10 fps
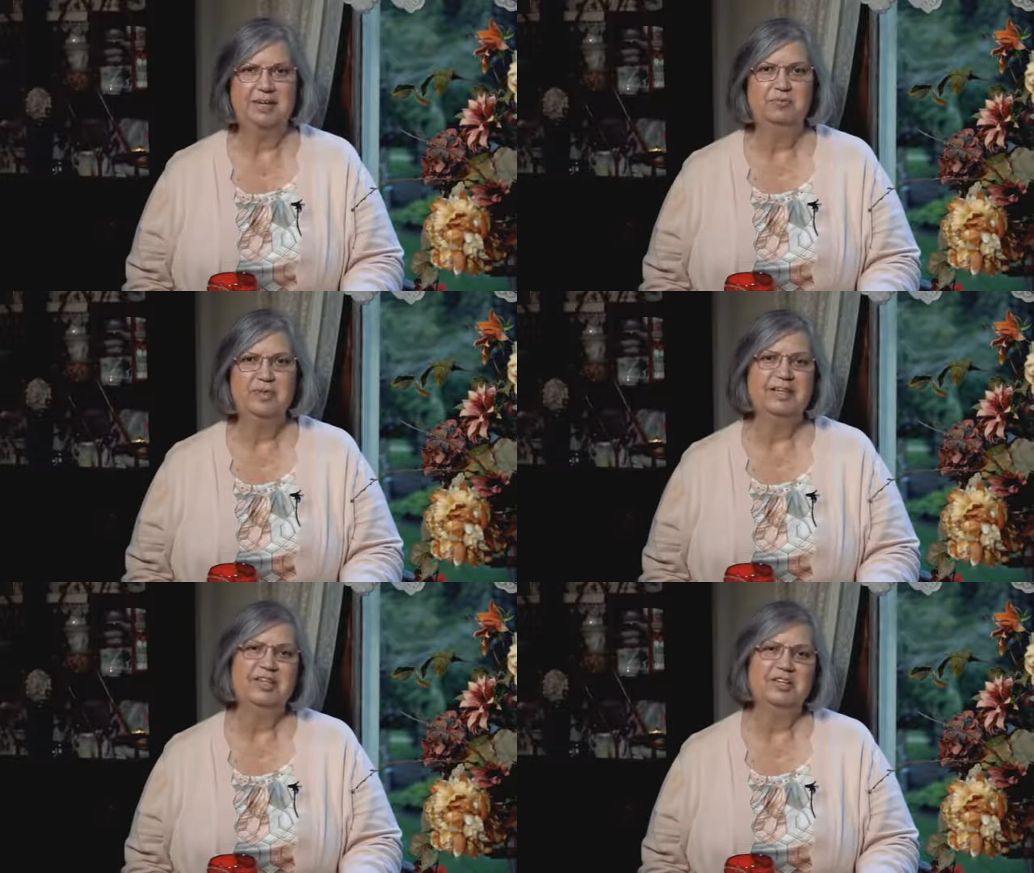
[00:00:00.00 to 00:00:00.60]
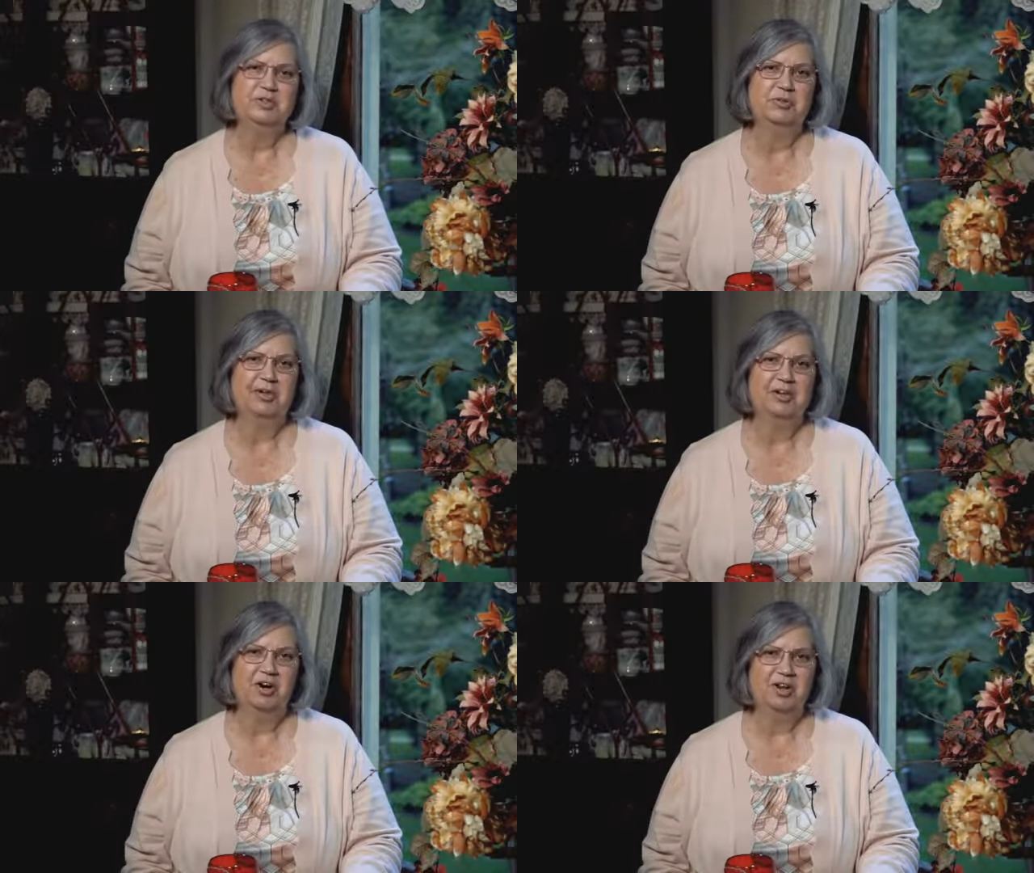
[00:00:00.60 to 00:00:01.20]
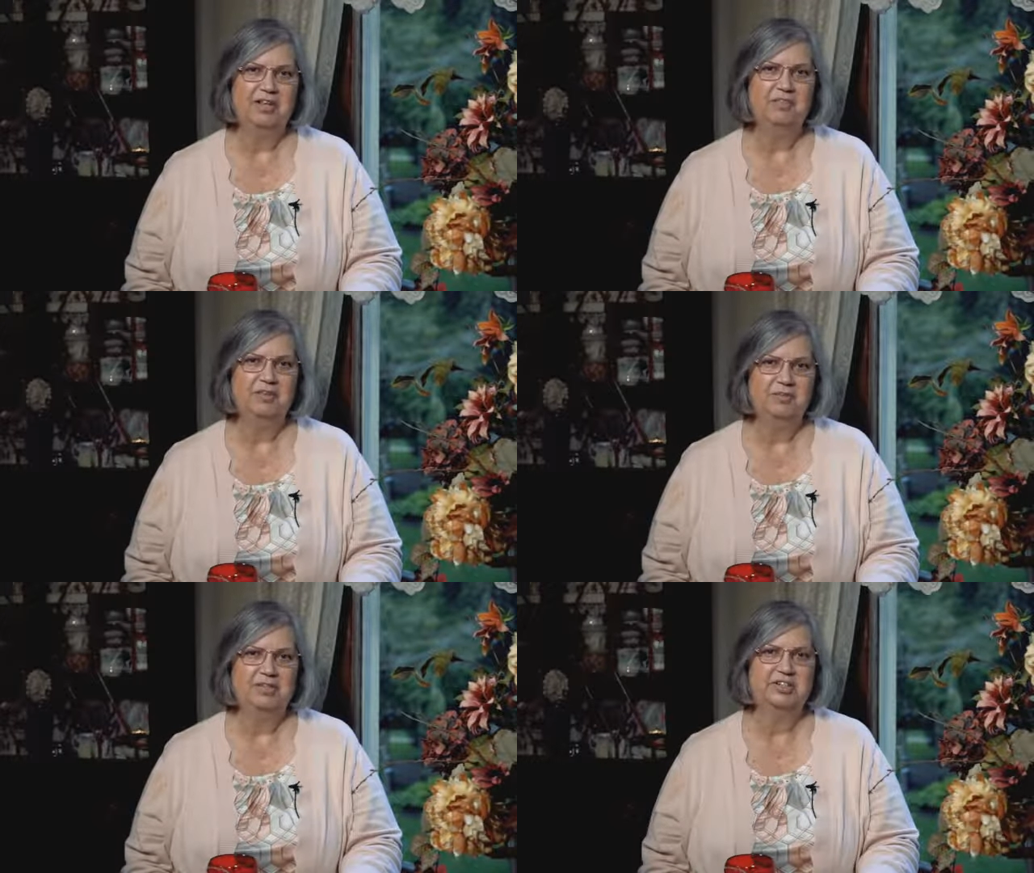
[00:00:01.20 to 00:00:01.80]
and really enjoy all of the
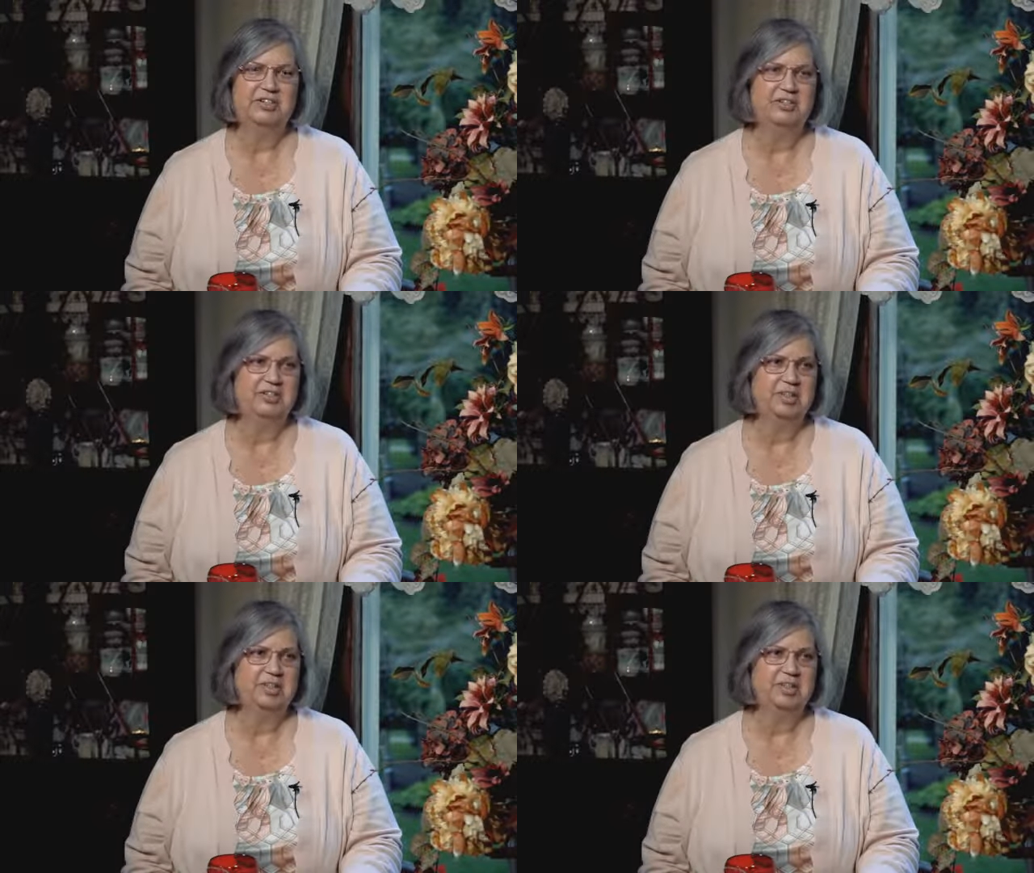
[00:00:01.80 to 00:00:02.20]
traditions